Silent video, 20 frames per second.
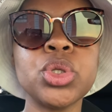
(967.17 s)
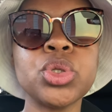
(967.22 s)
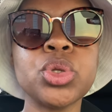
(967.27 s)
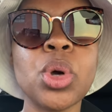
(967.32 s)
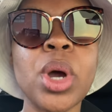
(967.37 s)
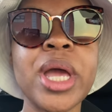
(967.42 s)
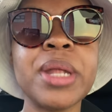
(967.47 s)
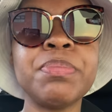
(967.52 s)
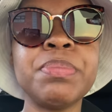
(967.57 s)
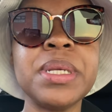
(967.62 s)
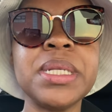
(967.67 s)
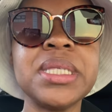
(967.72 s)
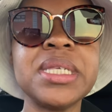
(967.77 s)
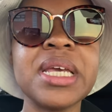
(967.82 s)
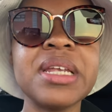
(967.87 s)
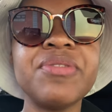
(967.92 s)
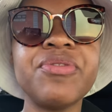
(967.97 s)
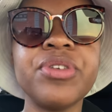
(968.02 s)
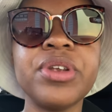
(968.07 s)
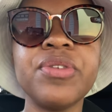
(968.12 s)
So I'd been
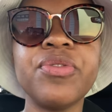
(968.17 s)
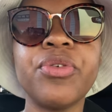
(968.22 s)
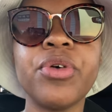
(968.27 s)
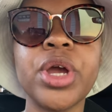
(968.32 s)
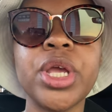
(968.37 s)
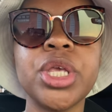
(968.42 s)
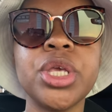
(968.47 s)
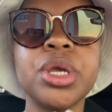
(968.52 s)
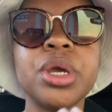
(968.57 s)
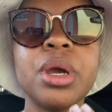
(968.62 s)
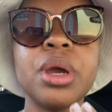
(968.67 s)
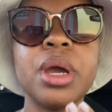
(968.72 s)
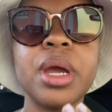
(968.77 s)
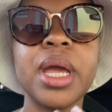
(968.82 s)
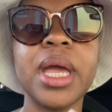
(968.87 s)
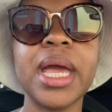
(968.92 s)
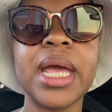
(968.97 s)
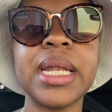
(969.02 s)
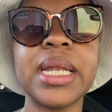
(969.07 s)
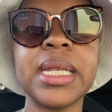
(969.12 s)
debt free for a
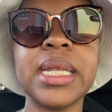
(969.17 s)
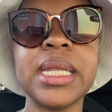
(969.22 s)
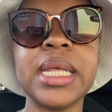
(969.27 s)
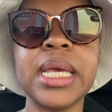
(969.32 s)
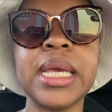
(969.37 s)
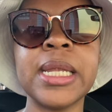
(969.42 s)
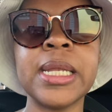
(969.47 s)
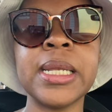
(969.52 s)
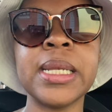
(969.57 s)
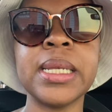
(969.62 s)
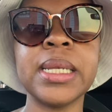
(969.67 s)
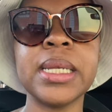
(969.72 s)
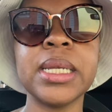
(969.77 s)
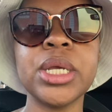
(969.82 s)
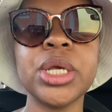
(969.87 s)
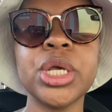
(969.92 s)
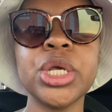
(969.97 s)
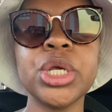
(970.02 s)
year, and then